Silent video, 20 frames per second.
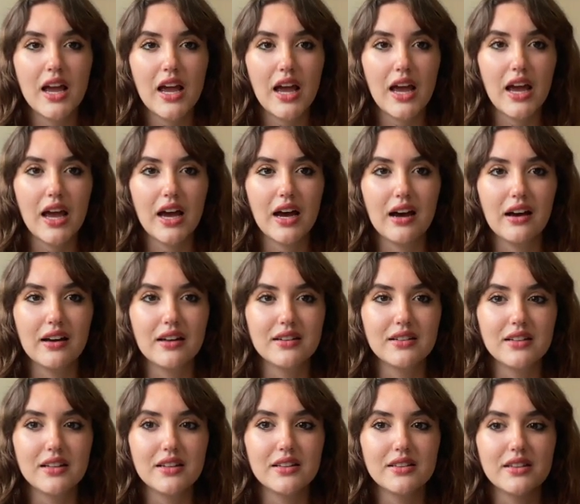
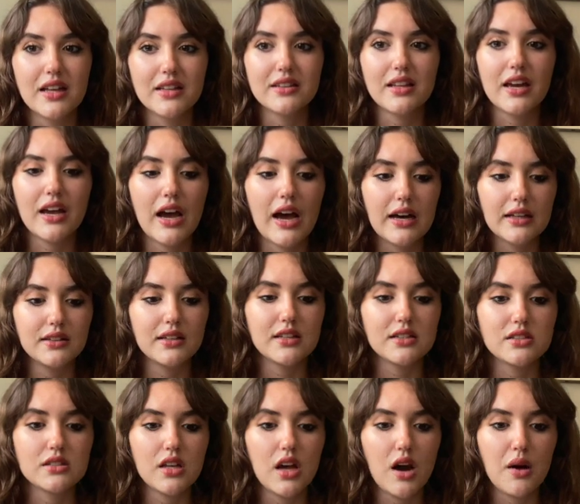and that they had
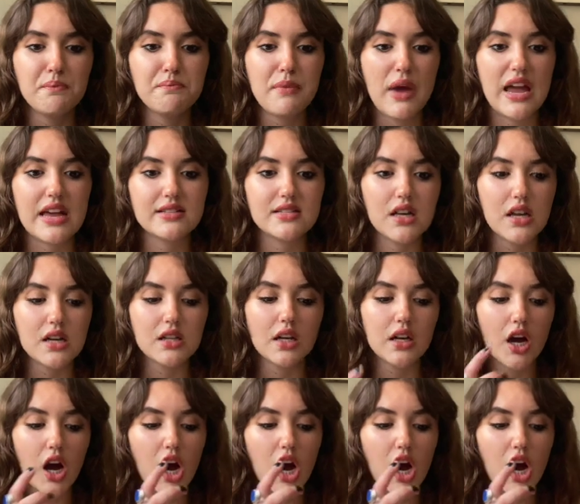this amazing, like,